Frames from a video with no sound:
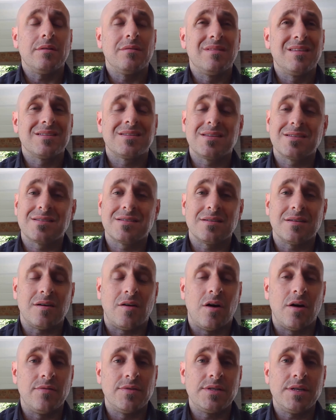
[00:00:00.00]
This is
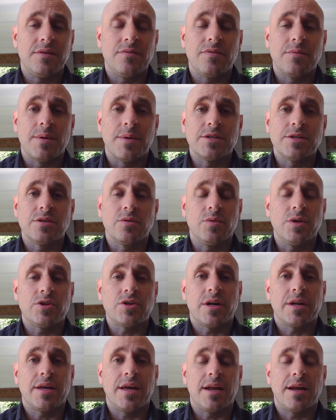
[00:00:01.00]
obviously information that we
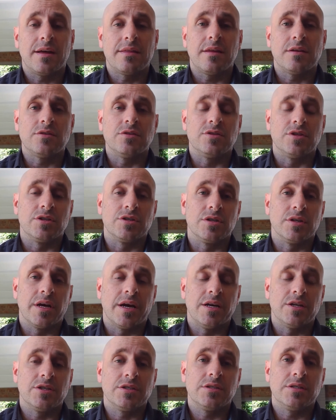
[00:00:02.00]
try to get out there to digital
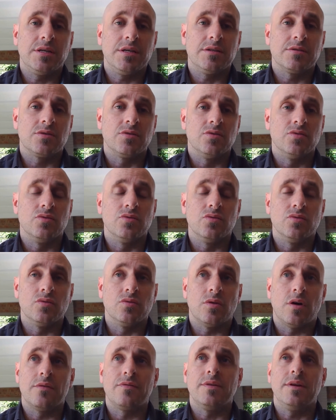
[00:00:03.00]
agencies
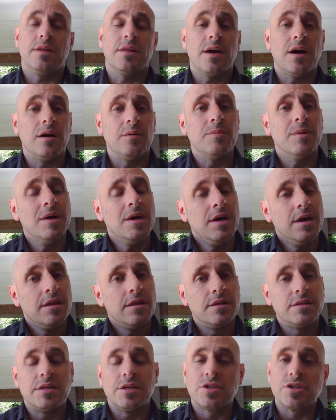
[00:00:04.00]
who often need the help.
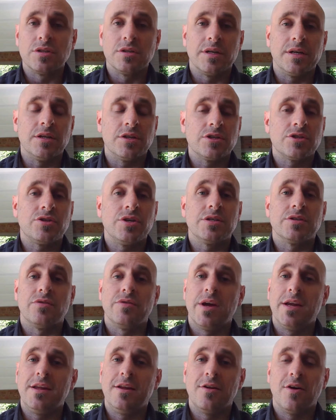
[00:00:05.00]
The digital industry is a
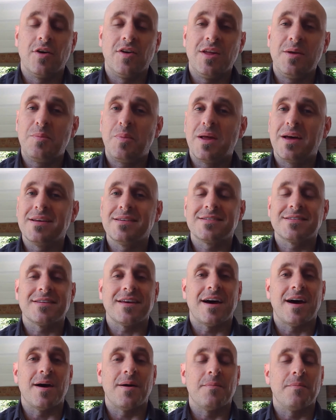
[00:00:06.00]
really lonely place.
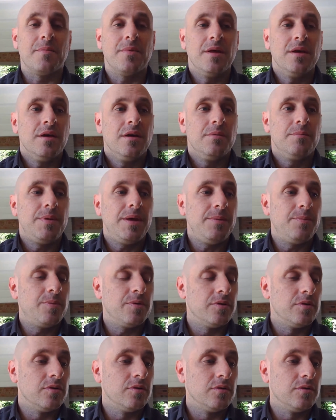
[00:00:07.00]

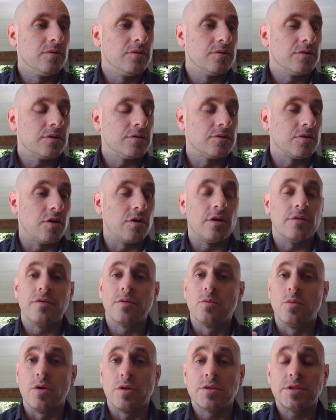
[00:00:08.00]
People don't
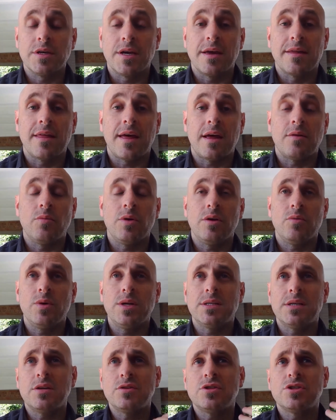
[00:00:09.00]
often work together, and
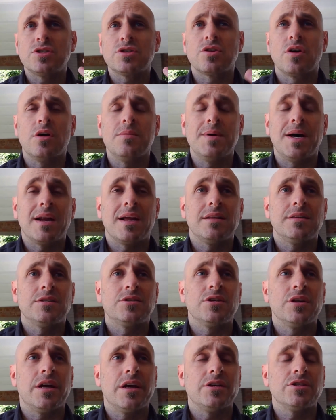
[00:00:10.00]
we tend to just go about our
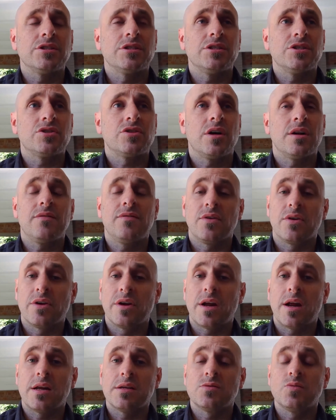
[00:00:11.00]
digital agencies trying to
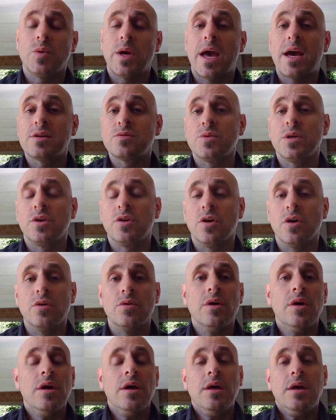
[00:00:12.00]
figure it out as we
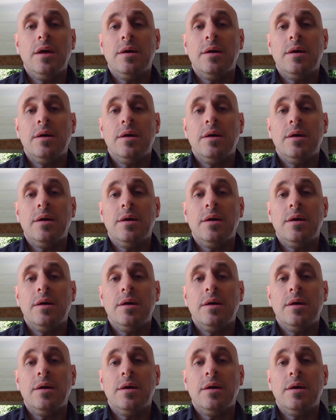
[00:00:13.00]
go.